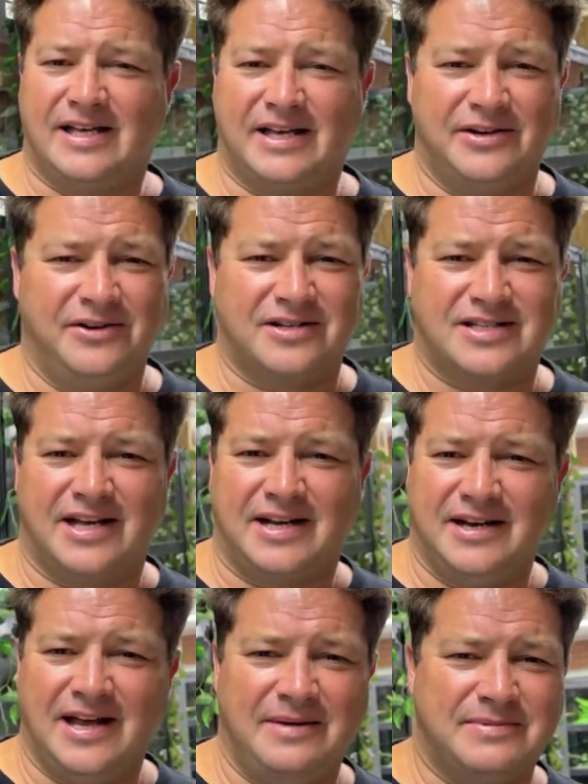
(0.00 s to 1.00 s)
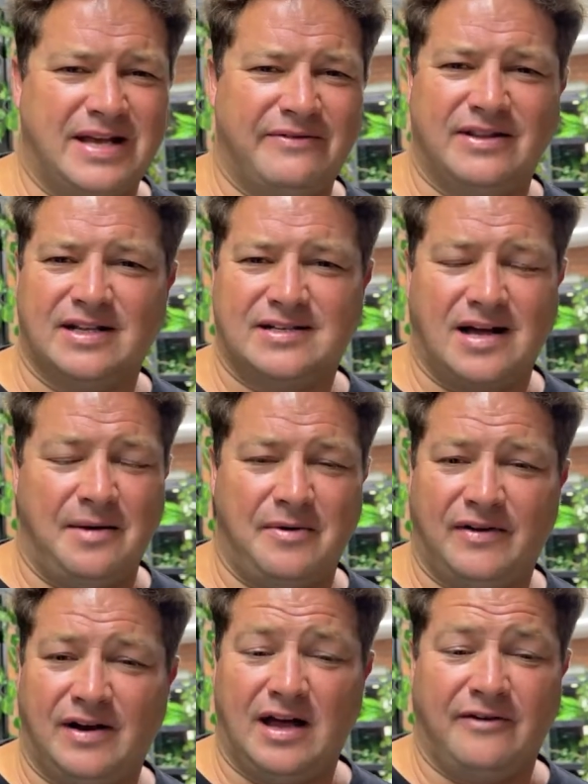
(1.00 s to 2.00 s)
Kicking ass, taking names, having the time
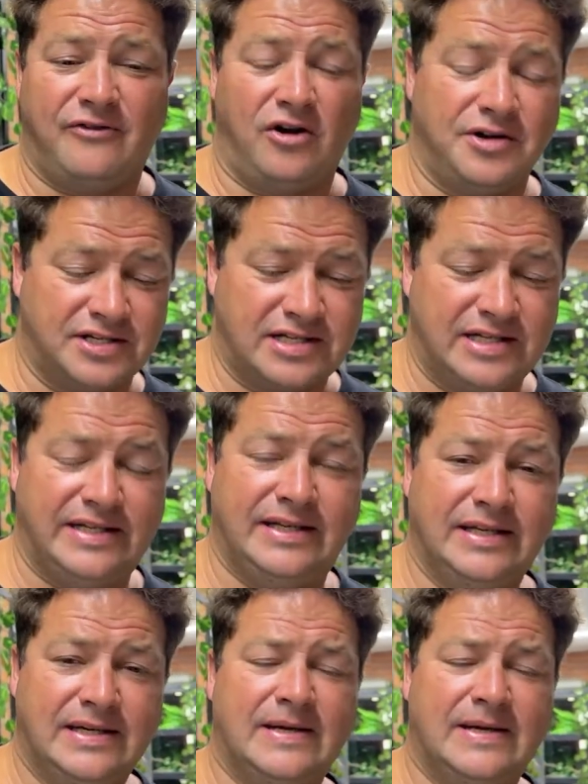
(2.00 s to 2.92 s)
of our life. Honestly,